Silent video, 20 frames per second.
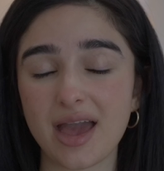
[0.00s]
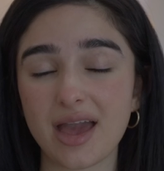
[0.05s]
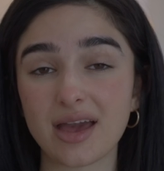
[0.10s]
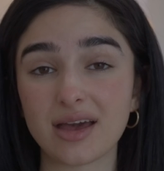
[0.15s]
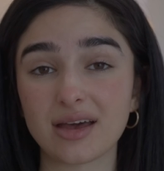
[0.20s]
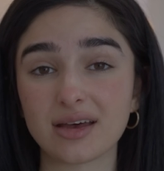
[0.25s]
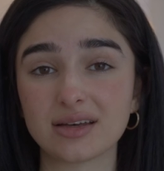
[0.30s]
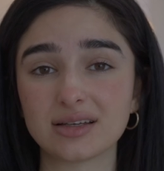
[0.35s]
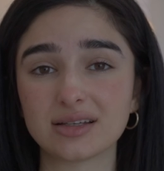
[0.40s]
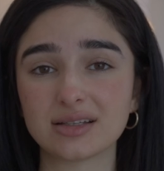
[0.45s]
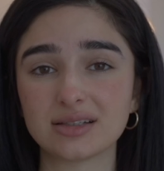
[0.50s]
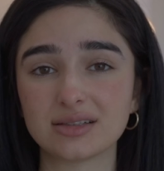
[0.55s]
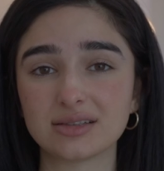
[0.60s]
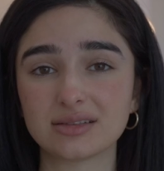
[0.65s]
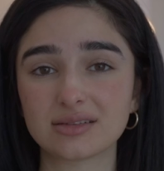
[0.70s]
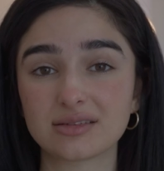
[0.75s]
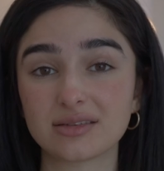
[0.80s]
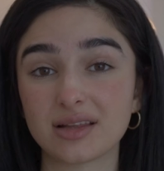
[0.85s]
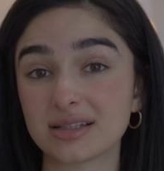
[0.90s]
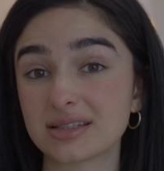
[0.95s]

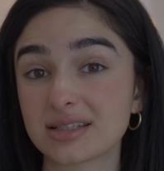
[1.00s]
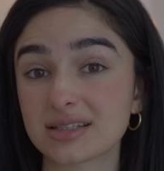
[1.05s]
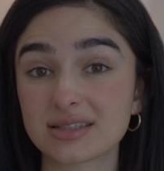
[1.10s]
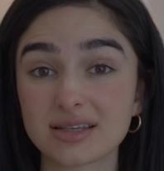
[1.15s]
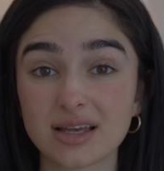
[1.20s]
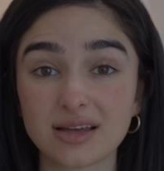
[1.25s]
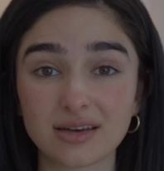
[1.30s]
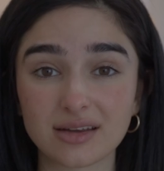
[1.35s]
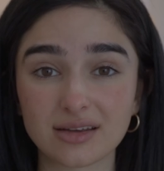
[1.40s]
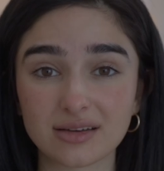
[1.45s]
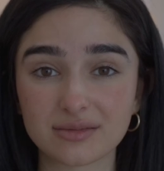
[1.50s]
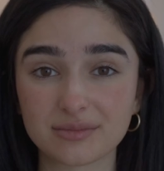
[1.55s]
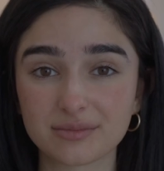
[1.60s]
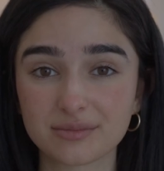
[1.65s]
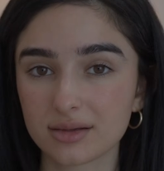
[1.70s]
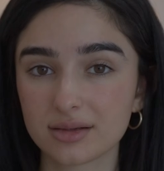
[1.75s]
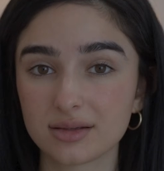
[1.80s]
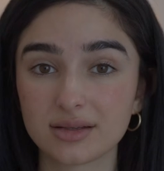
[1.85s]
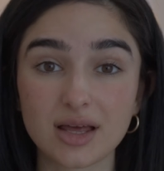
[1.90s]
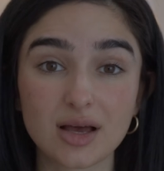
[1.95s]
and that's exciting.
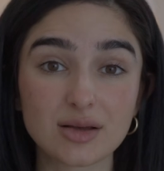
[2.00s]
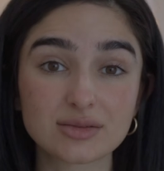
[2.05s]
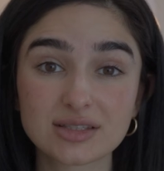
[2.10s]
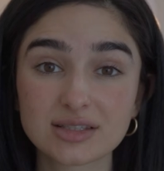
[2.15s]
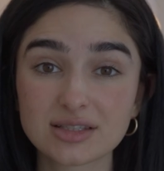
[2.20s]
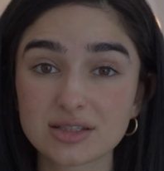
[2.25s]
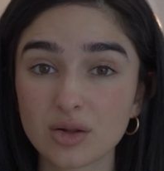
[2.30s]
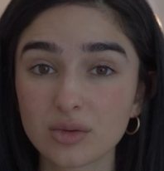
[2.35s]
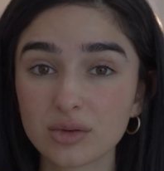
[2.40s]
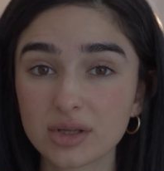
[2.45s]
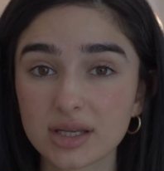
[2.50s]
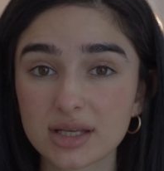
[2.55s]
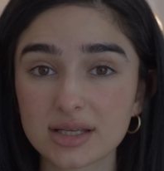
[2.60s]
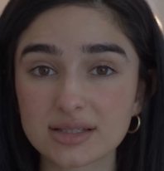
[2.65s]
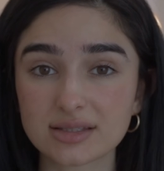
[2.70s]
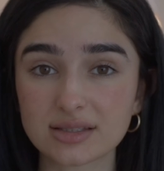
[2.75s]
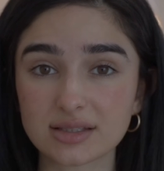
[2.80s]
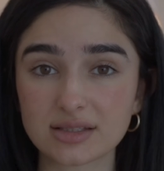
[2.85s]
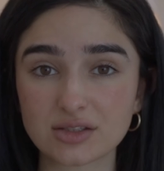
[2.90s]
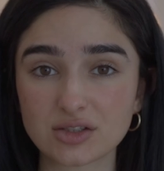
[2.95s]
Now, since loneliness
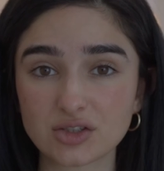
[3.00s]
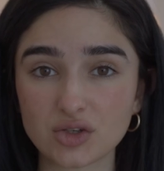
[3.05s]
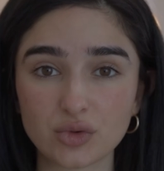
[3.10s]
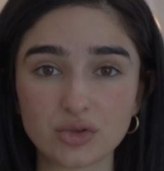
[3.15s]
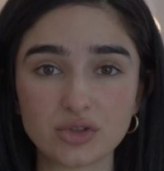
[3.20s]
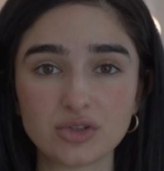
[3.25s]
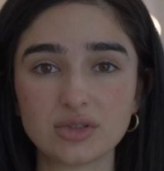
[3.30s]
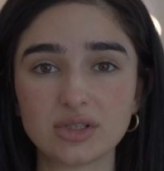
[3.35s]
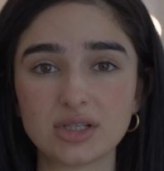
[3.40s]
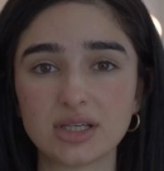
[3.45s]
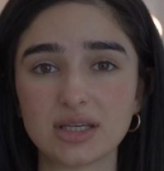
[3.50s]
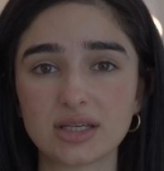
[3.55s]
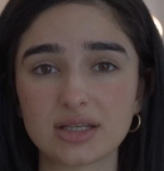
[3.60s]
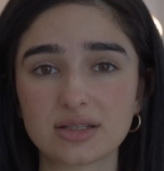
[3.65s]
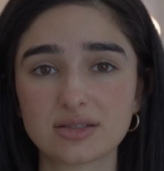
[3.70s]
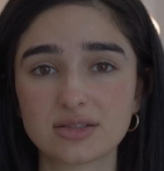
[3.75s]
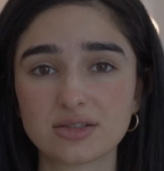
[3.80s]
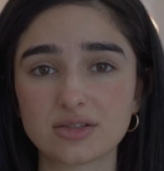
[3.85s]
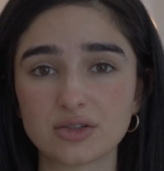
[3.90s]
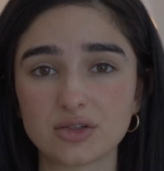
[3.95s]
is so unique
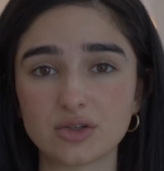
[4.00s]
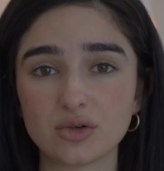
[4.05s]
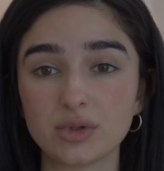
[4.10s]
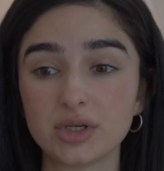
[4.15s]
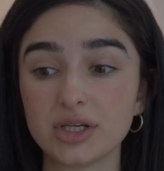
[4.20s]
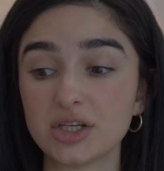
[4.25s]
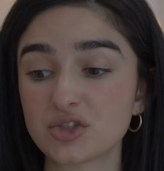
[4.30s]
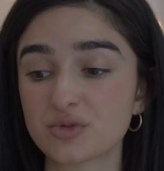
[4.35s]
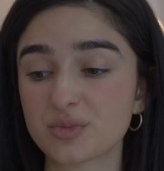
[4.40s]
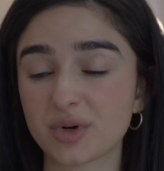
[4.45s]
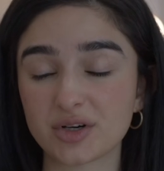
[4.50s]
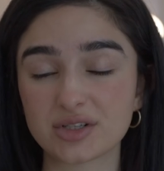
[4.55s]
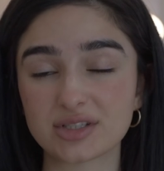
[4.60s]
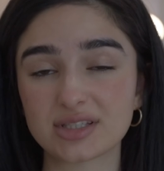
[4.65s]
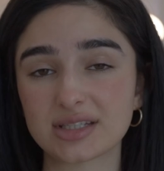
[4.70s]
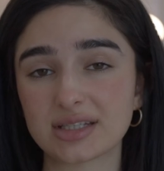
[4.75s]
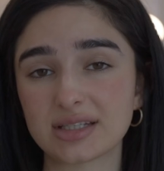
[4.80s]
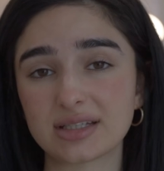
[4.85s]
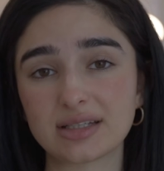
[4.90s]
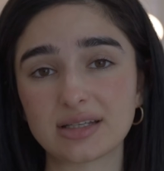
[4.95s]
to each
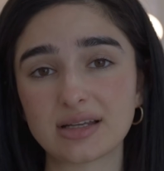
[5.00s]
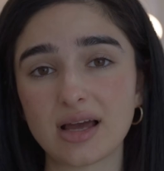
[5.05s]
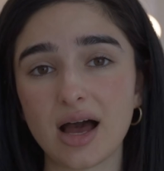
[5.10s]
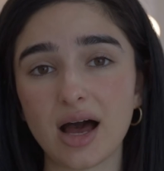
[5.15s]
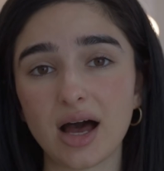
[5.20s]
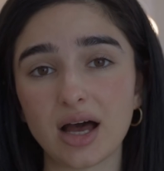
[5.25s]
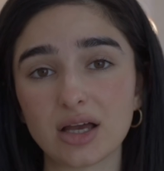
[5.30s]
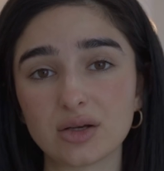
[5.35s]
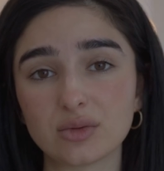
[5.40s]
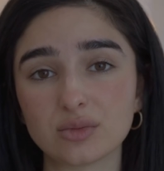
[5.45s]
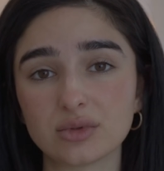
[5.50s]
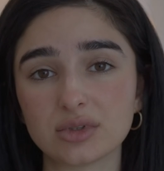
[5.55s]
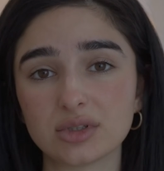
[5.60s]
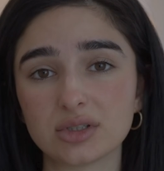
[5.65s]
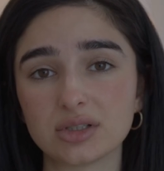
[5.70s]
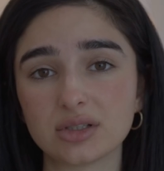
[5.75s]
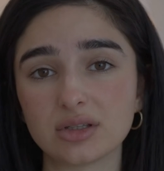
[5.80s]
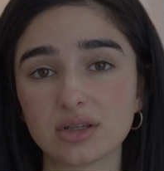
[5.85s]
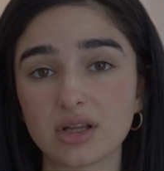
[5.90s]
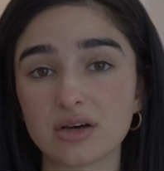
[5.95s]
person, I
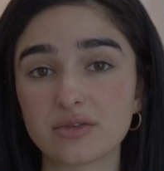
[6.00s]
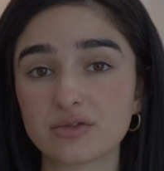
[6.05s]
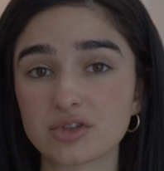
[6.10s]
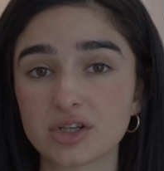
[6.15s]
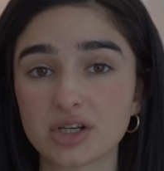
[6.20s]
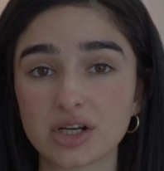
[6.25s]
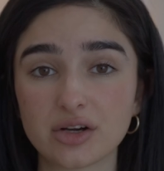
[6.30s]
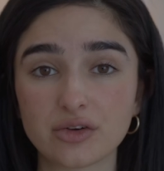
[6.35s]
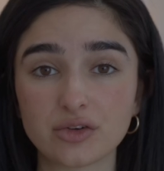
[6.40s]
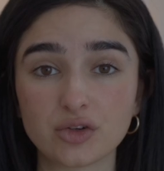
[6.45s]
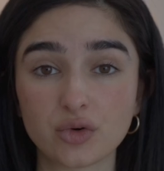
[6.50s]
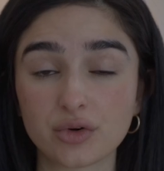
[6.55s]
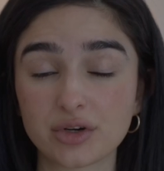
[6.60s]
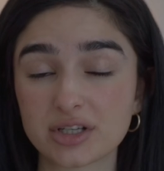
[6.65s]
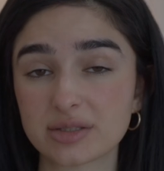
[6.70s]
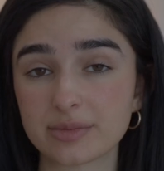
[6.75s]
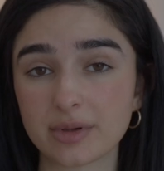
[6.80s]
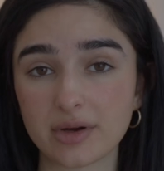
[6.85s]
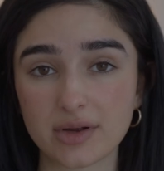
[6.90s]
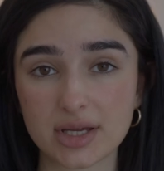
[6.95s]
would love to hear your
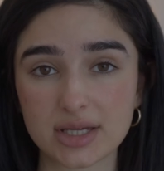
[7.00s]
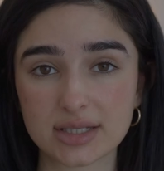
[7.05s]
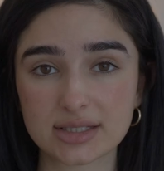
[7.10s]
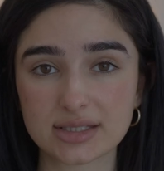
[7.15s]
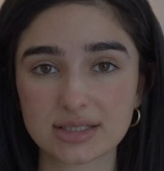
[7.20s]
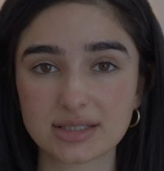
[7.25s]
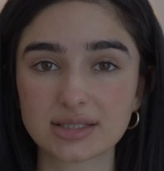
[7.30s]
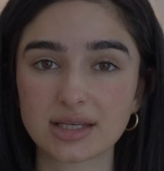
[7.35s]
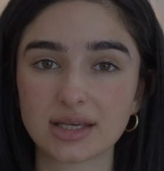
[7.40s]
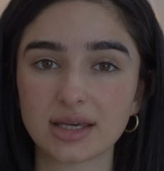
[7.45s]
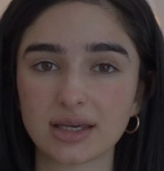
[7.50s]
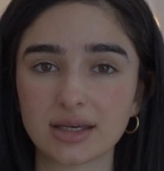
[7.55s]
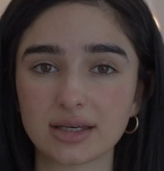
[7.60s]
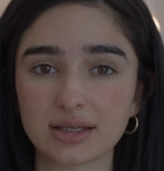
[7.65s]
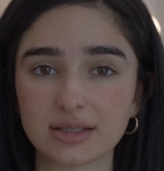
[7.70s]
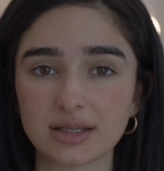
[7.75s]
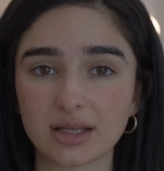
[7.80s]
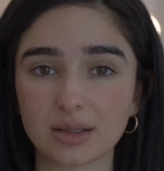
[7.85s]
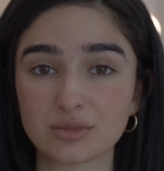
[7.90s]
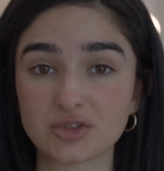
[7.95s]
experience, and
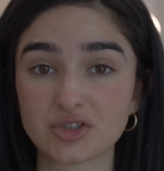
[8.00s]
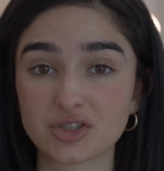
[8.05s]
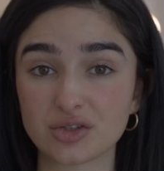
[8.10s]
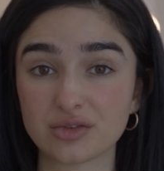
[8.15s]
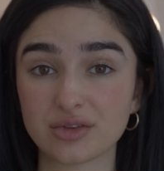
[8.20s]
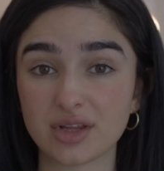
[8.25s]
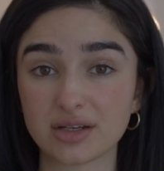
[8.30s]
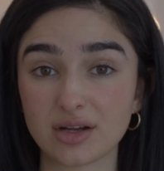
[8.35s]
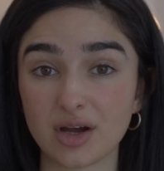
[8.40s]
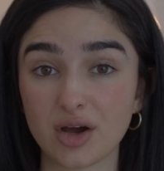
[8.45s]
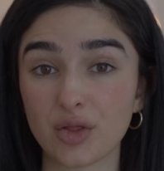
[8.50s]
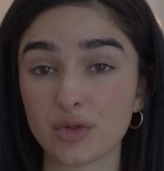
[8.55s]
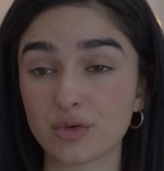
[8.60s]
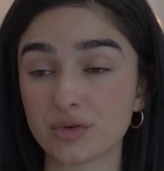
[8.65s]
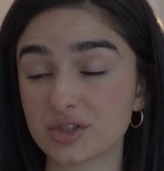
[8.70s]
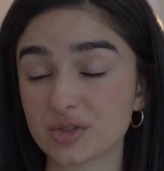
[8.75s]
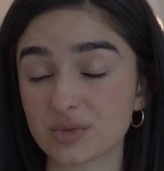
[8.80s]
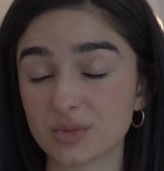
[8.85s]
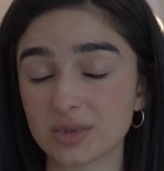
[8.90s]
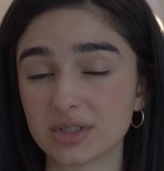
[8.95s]
I'm sure that
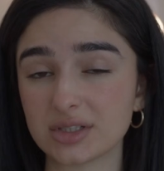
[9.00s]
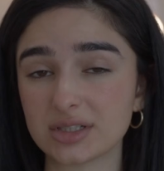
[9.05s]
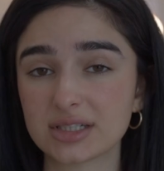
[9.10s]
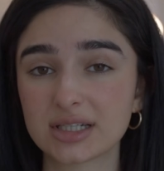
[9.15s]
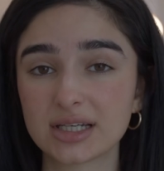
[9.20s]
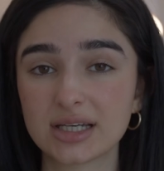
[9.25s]
others would